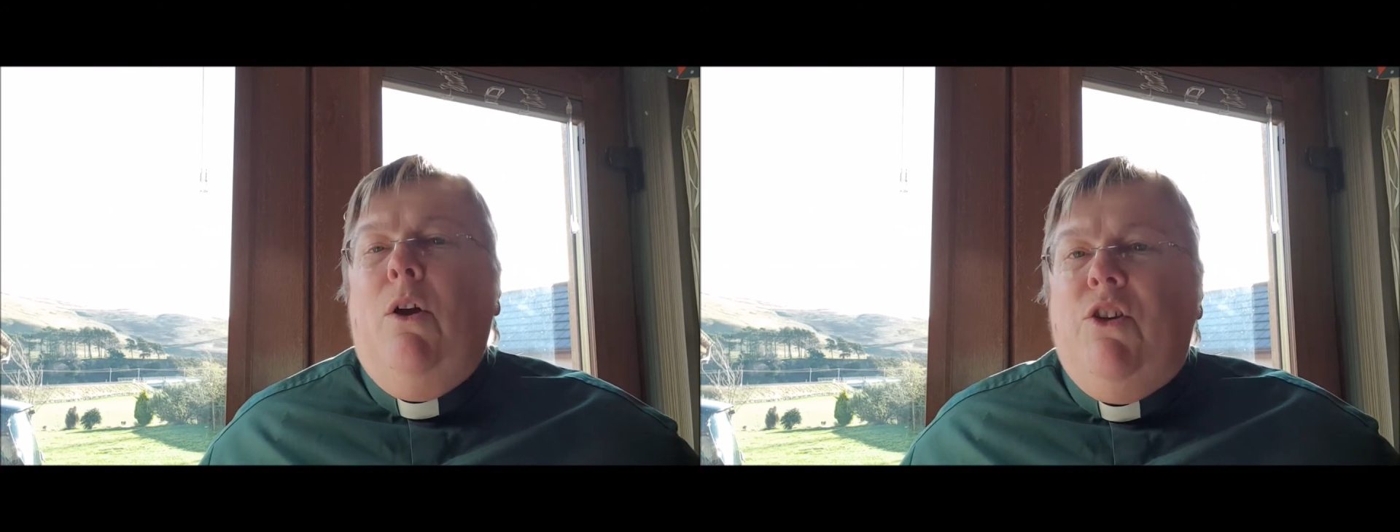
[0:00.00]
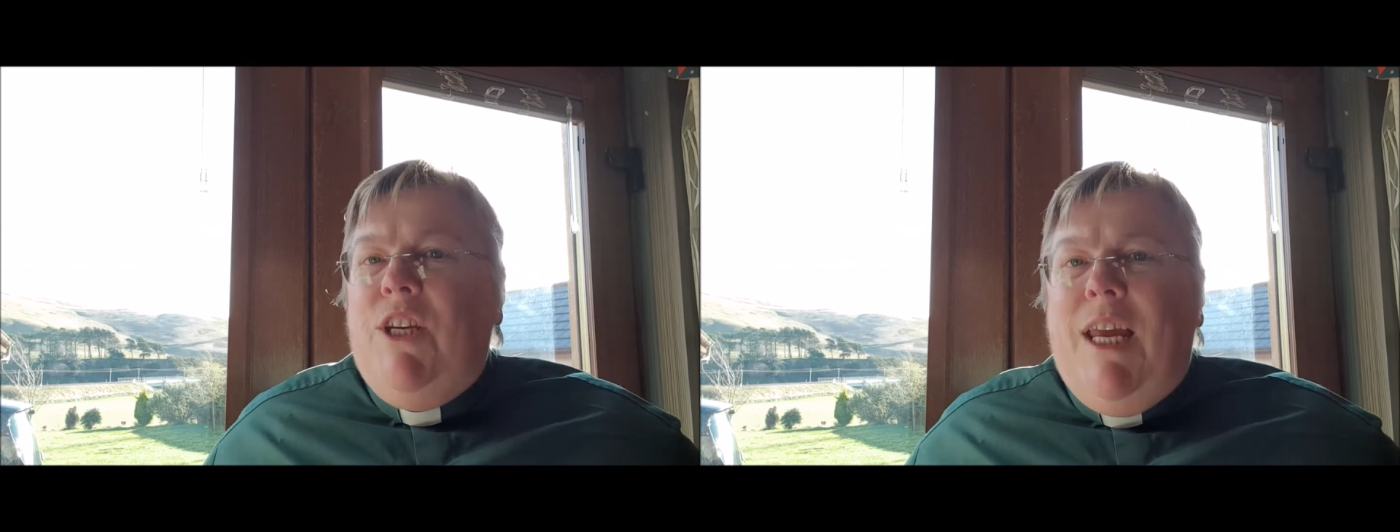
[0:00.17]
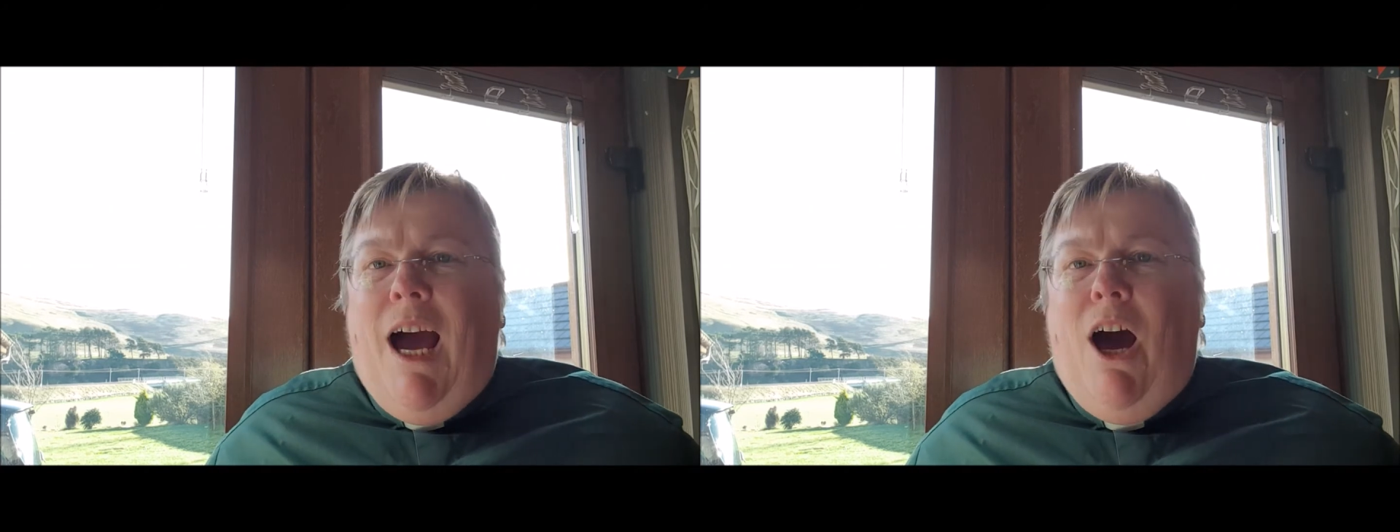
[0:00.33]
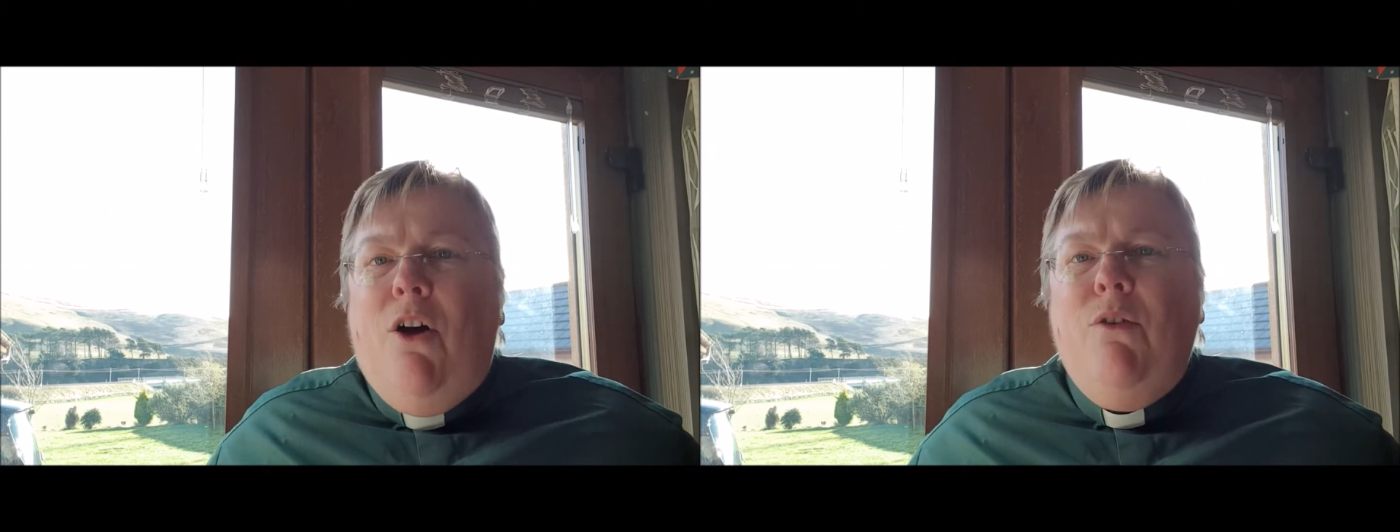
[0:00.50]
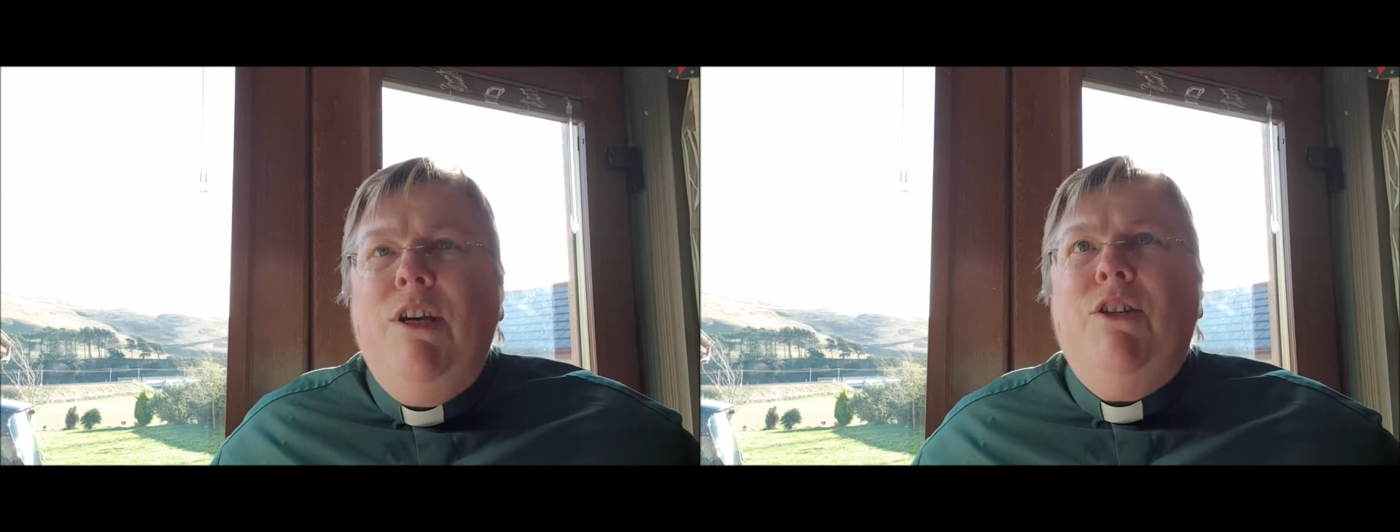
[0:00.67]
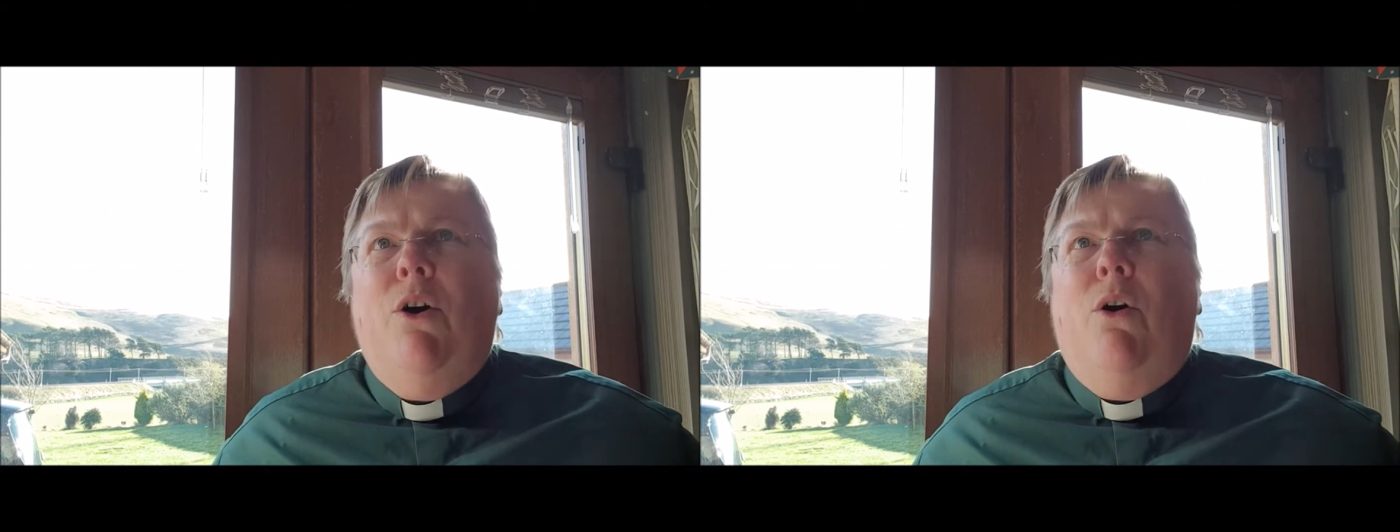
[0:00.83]
She
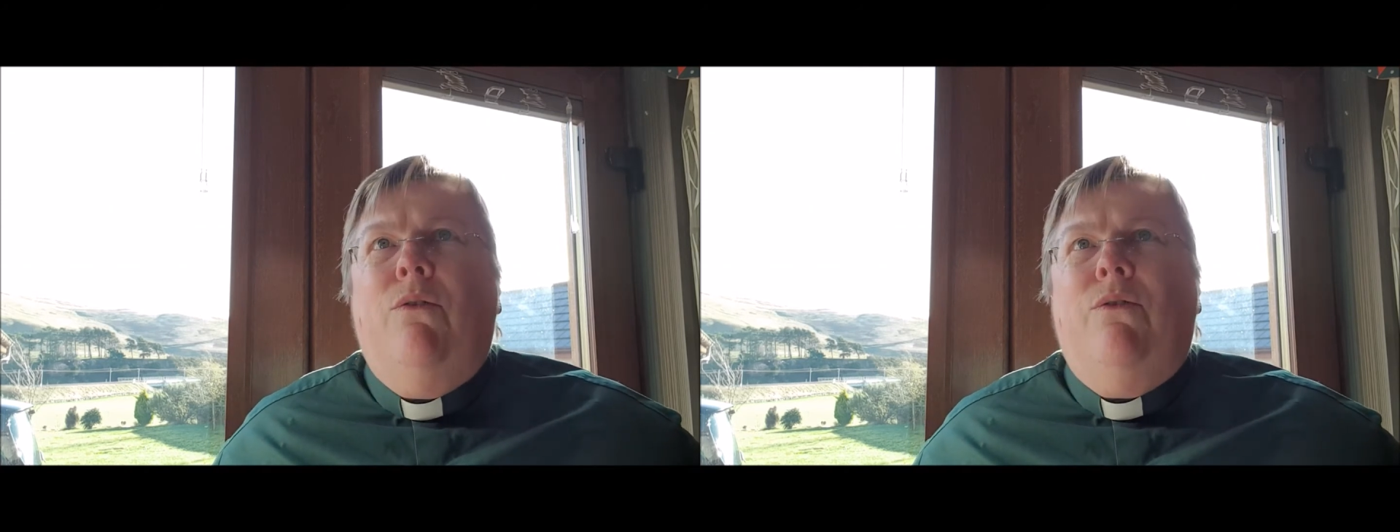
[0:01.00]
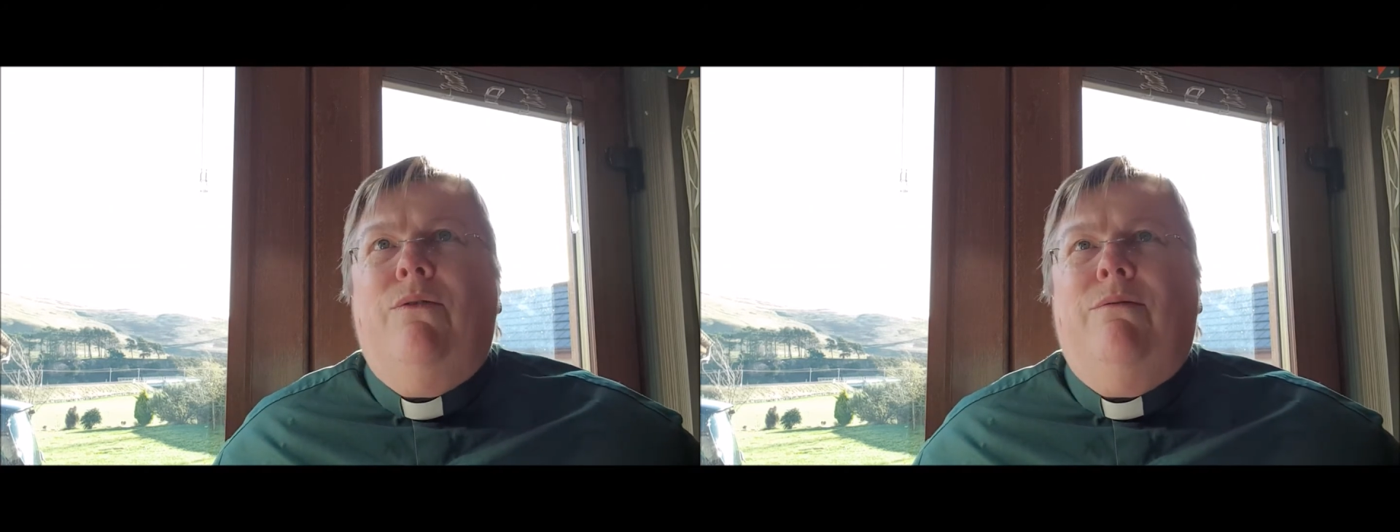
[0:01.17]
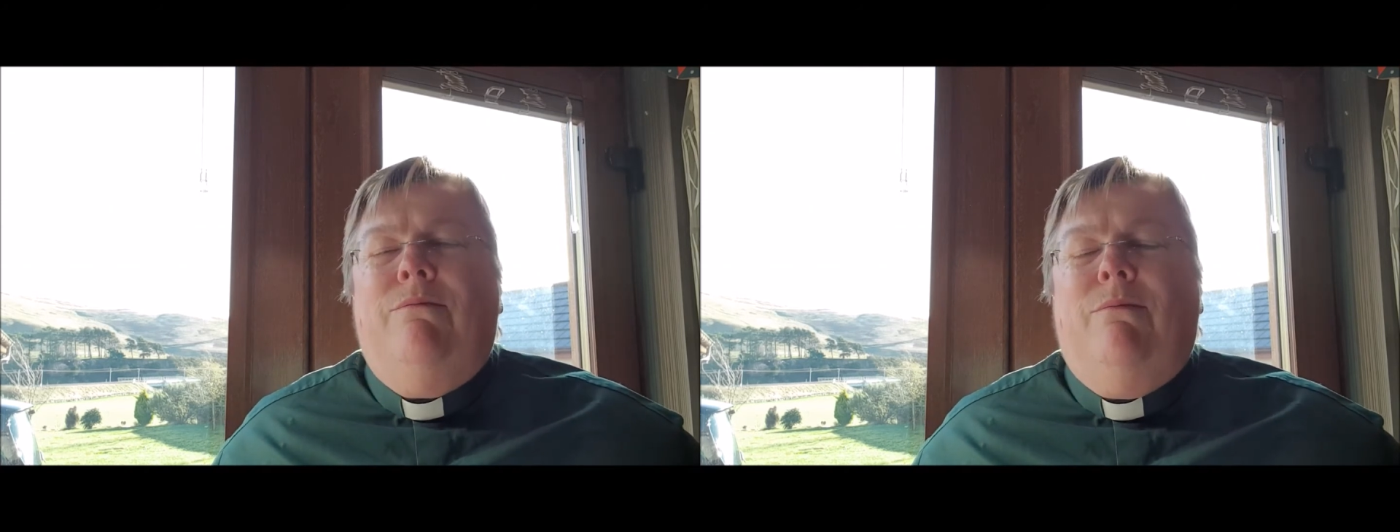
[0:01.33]
hurries off.